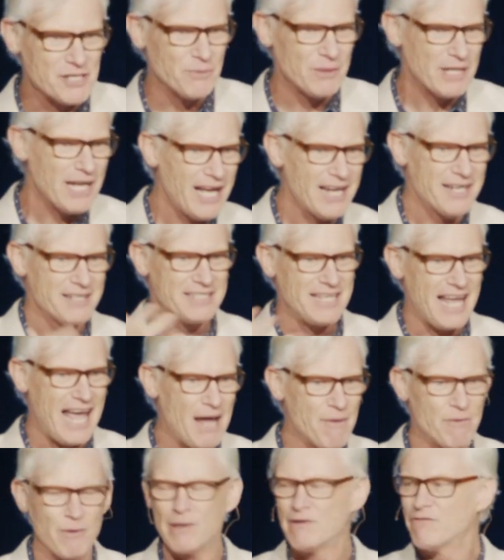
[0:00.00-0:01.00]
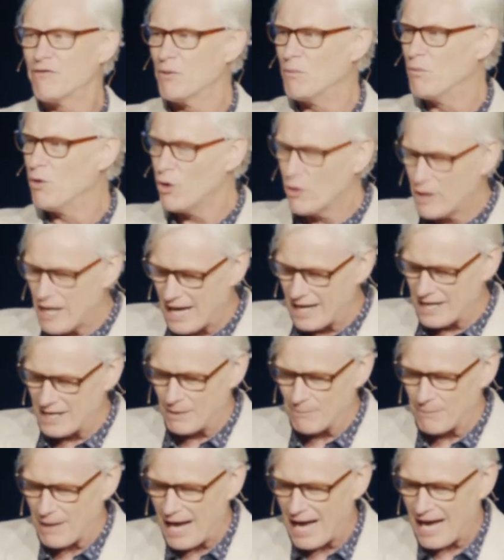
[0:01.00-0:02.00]
We had a day, we went for a walk out in
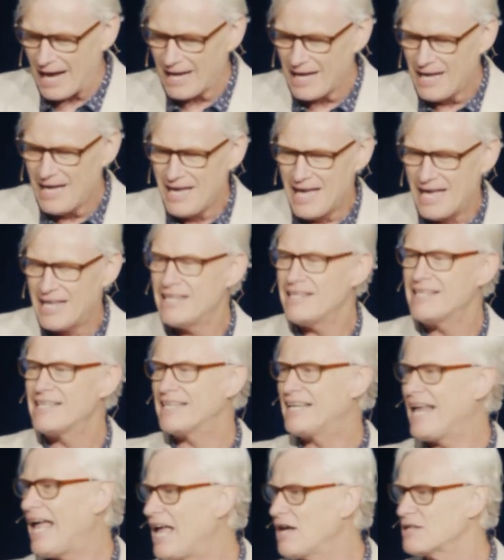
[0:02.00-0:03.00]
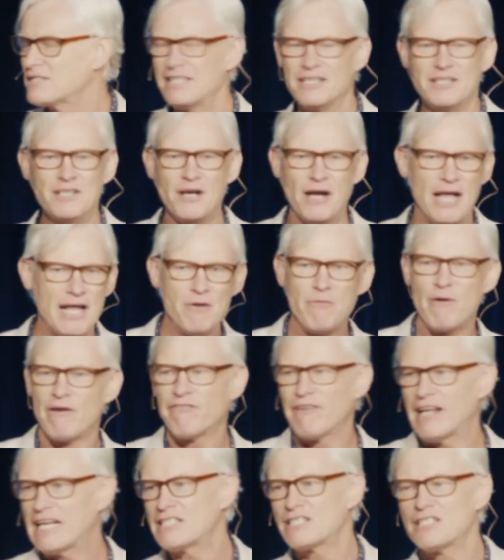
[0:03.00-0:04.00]
a park. At the end of the day, I said, you know, any
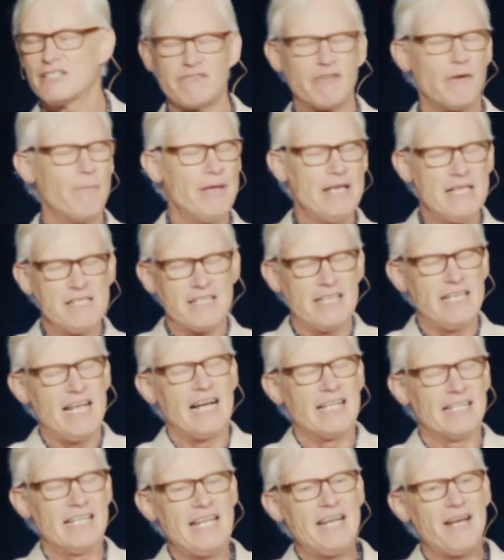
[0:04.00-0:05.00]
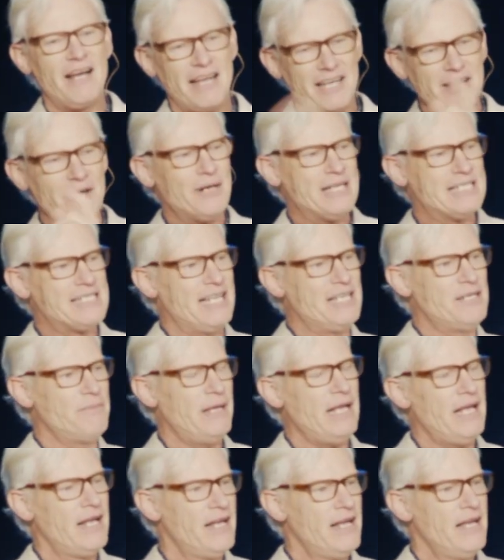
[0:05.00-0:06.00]
reflections for me as a young leader? And he already said to me,
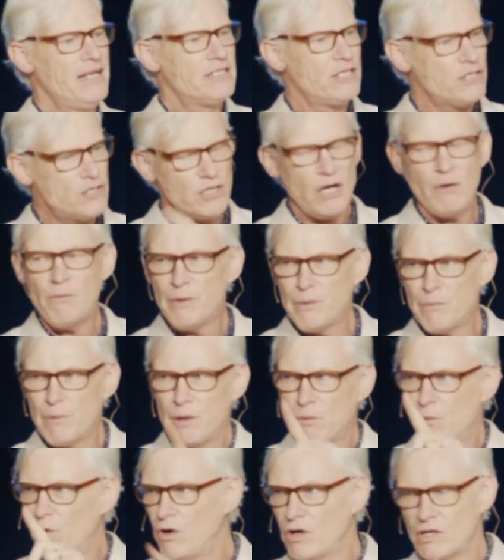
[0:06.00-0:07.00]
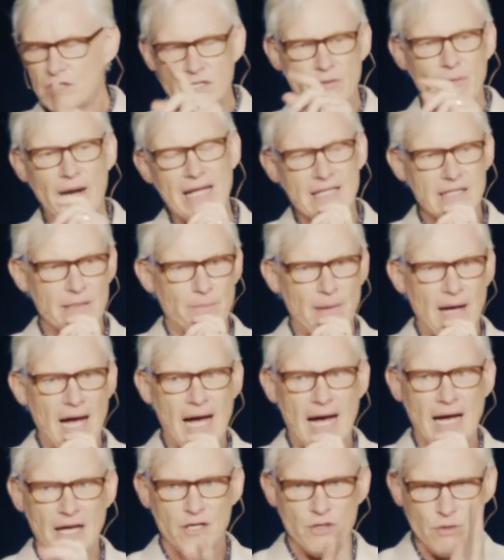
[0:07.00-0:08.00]
he says, you know, when we walked around the
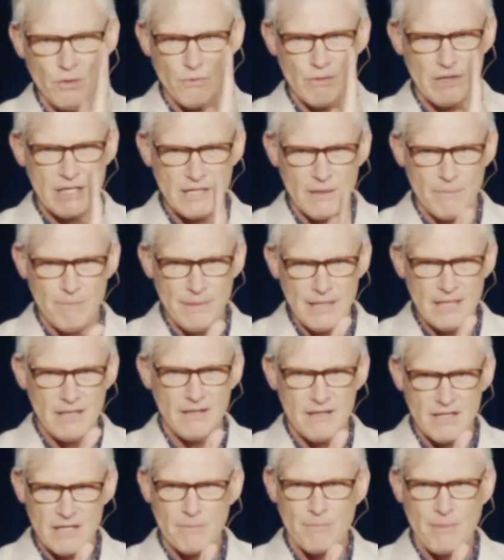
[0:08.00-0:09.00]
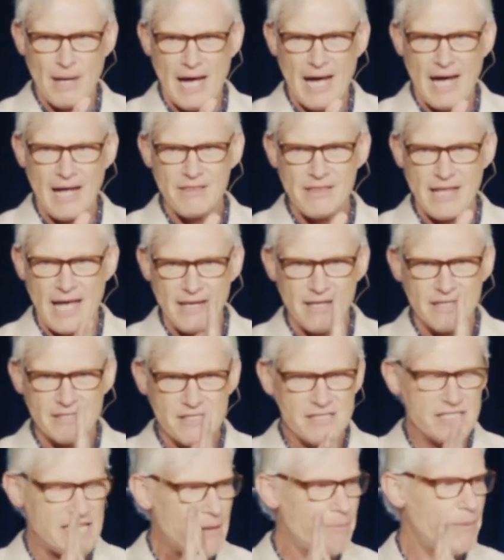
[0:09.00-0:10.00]
park, you were in the middle of the path and a
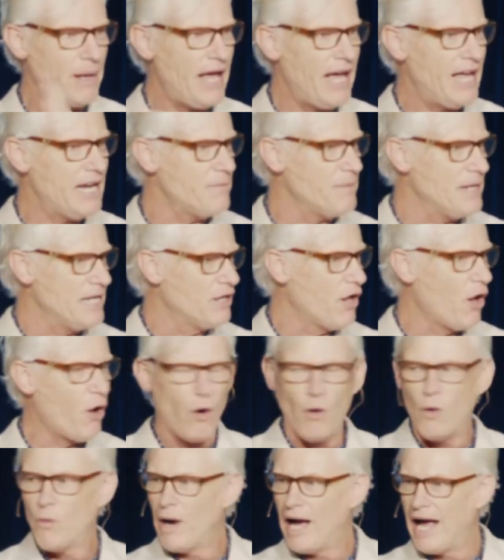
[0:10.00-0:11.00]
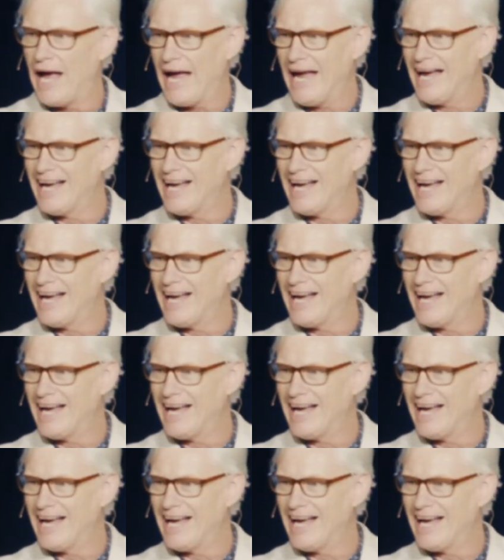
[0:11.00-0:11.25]
step ahead of me the whole way.